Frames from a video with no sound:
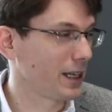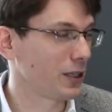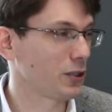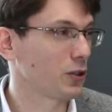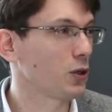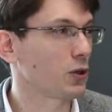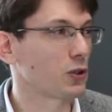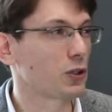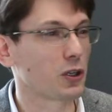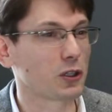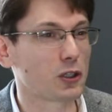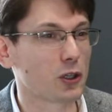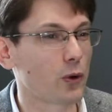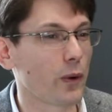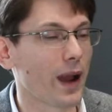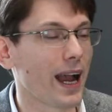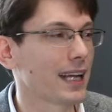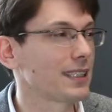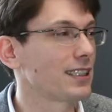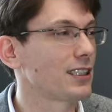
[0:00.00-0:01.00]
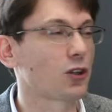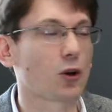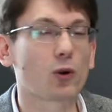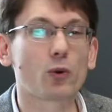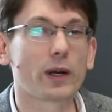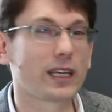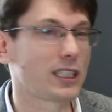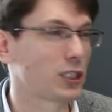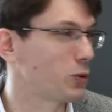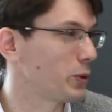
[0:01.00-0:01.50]
you know, the grass is
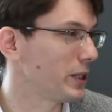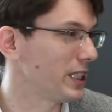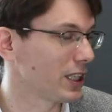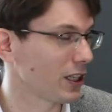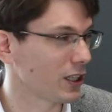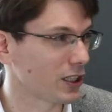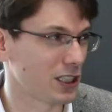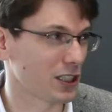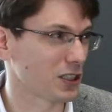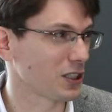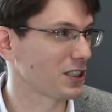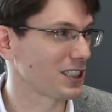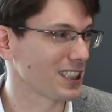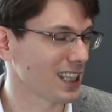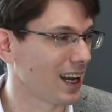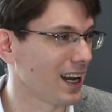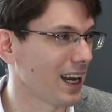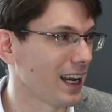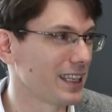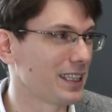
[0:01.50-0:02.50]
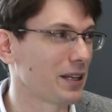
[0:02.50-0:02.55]
always greener the other side.